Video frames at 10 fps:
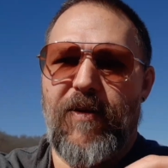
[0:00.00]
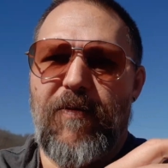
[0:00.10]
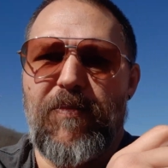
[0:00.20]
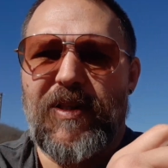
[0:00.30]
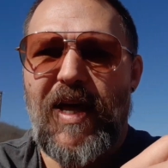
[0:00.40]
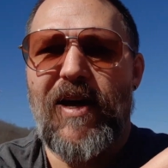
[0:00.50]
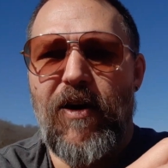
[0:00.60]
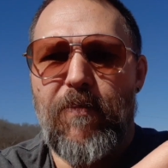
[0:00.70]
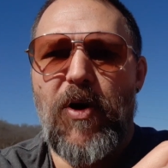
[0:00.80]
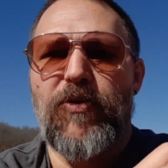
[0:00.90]
But that
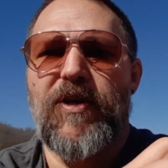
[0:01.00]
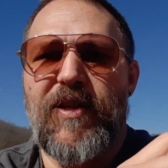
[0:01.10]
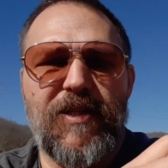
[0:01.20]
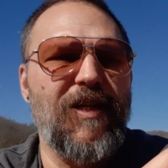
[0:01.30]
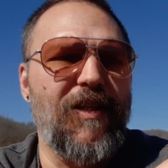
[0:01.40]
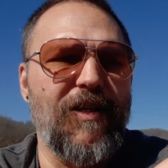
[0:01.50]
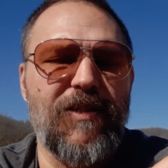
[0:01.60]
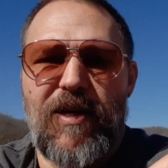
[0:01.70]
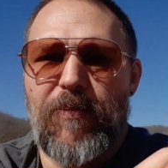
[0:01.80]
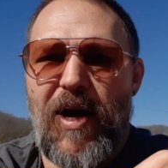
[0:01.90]
ammonia that's in this,
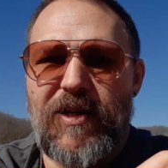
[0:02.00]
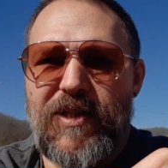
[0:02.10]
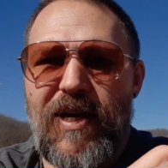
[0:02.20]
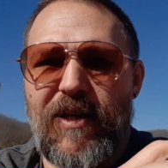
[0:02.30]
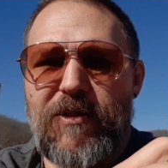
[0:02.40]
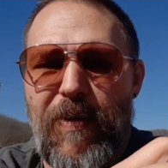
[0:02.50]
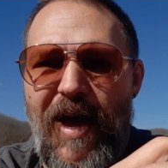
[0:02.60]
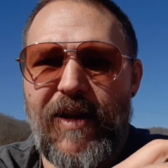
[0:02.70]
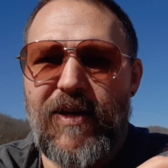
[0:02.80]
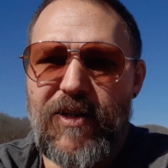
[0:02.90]
I'm not saying it's
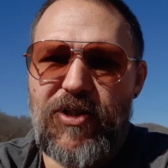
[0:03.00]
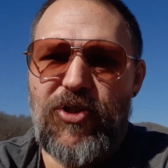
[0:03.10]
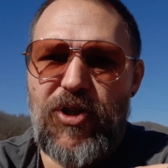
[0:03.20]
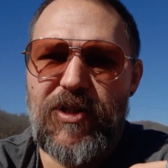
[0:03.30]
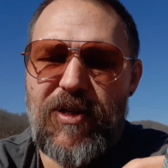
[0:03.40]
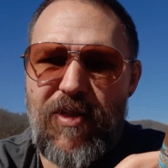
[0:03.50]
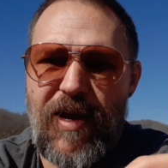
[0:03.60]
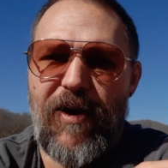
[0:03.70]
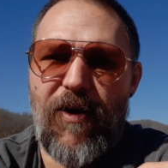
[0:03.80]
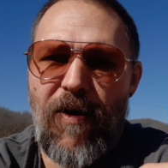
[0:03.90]
bad. It is just
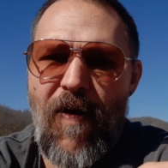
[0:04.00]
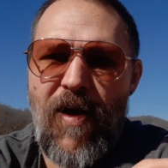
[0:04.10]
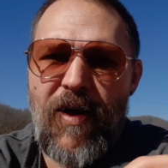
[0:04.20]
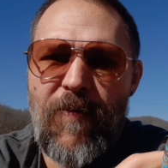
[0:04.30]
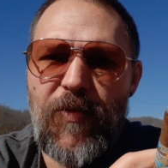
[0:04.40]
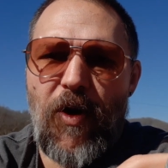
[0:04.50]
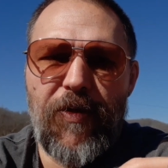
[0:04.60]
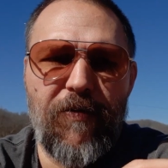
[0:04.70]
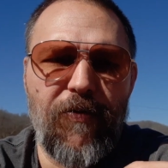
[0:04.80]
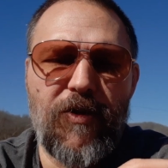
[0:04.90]
there on
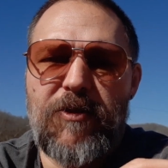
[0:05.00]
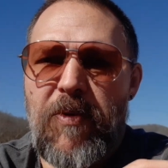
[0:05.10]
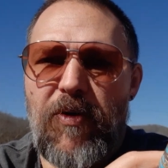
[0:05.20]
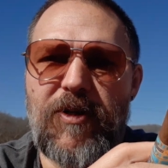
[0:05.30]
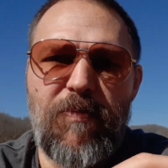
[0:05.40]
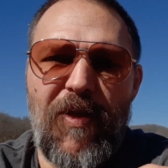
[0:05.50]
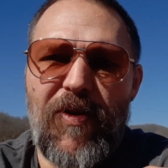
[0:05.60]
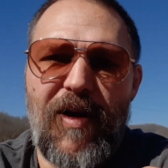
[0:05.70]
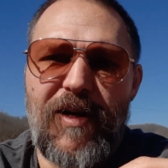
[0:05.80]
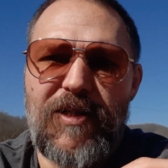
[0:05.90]
the foot smoke. It's been there
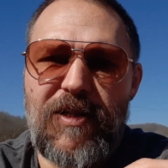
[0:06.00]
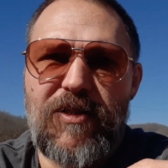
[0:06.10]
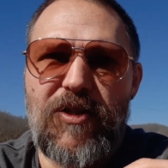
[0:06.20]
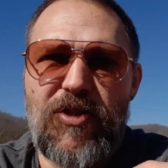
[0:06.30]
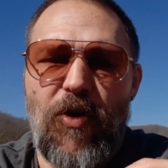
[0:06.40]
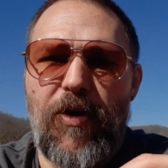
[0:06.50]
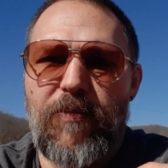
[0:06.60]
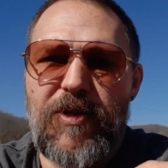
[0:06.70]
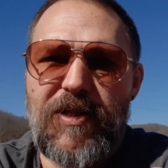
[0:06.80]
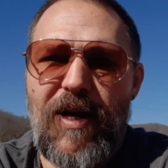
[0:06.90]
kind of since the start. I'm
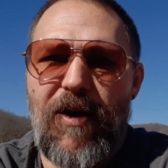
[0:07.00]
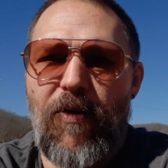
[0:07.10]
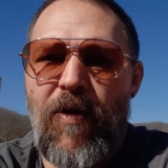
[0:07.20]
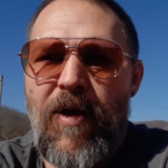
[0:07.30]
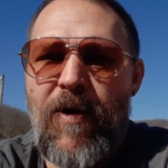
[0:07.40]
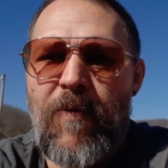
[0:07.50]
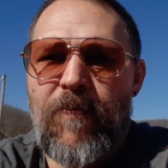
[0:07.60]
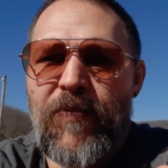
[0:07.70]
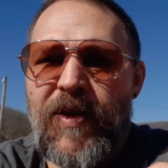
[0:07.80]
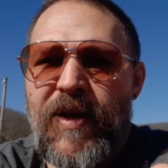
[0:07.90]
just now
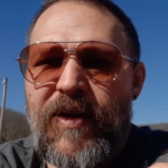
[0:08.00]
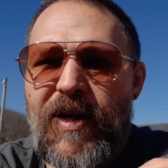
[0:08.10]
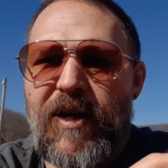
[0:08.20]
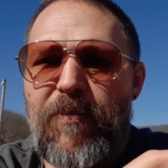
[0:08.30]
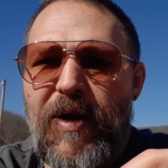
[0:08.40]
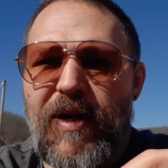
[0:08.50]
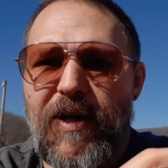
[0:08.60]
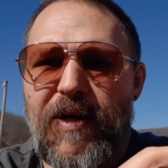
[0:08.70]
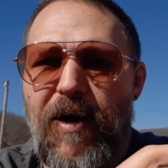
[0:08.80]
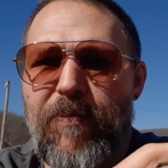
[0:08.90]
kind of picking
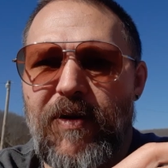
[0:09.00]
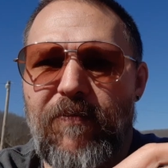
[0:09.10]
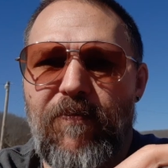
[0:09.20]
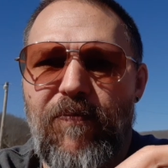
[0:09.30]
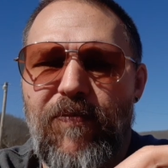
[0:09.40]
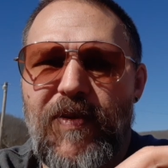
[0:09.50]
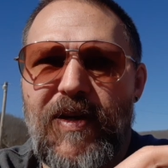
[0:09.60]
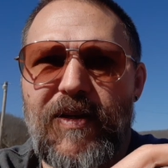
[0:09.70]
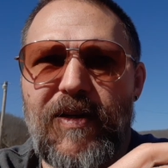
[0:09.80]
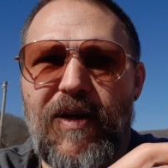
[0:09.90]
it up and
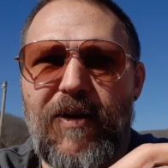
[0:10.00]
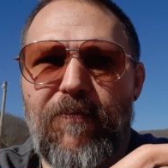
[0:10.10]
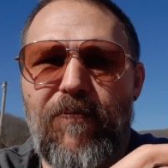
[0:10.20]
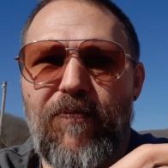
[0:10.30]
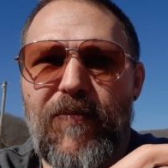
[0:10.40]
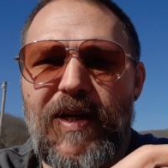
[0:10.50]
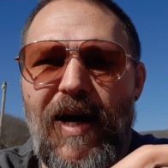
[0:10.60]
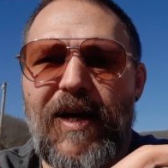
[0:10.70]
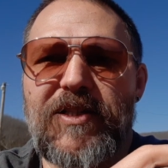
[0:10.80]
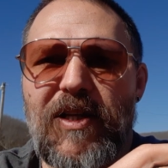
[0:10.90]
and
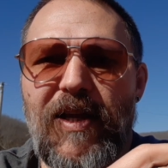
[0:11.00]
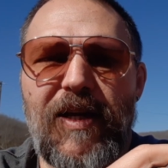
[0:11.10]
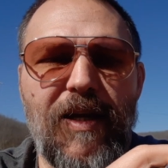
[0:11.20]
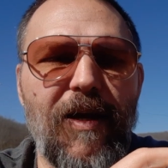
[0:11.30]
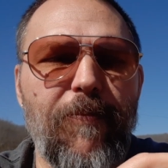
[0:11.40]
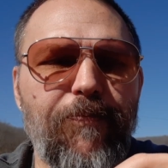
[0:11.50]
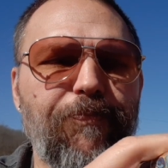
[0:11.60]
isolating it.